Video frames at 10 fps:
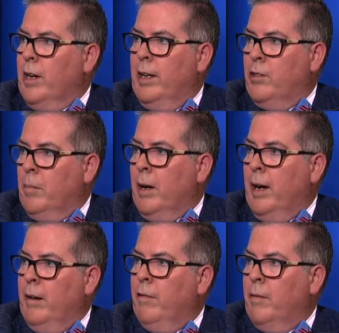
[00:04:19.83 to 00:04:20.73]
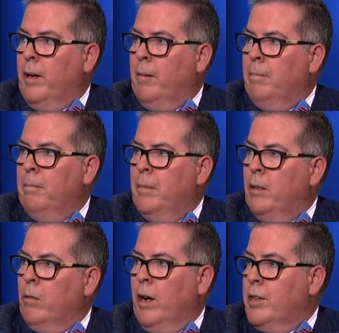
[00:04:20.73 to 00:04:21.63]
and had some kind of
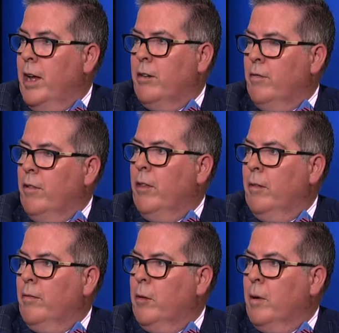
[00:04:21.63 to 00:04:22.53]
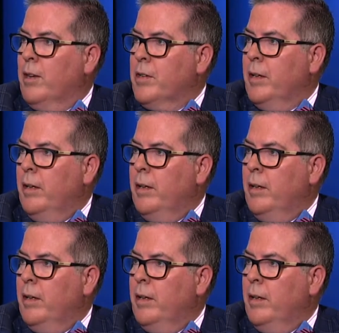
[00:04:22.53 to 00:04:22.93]
crazed hatred for the president.